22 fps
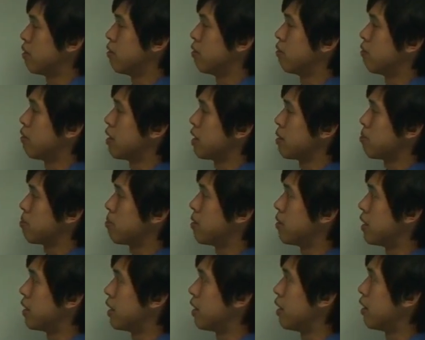one
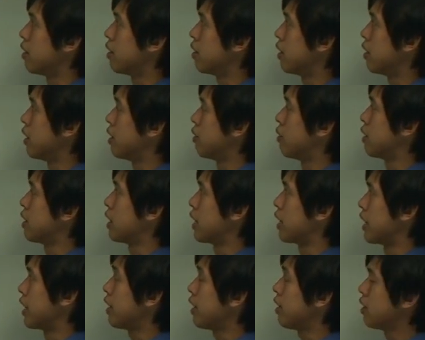point one
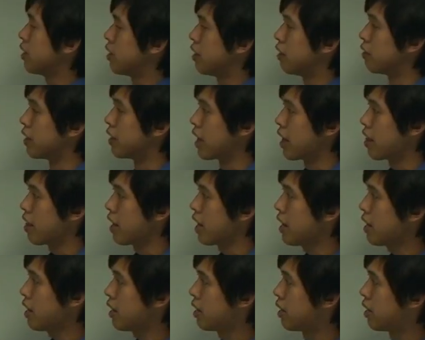litre of
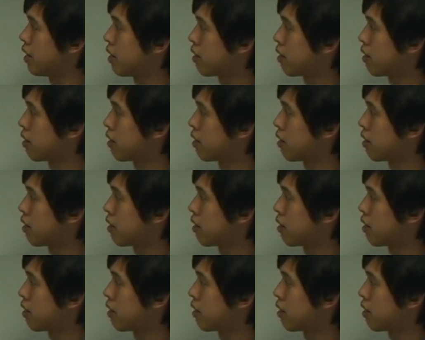ethane?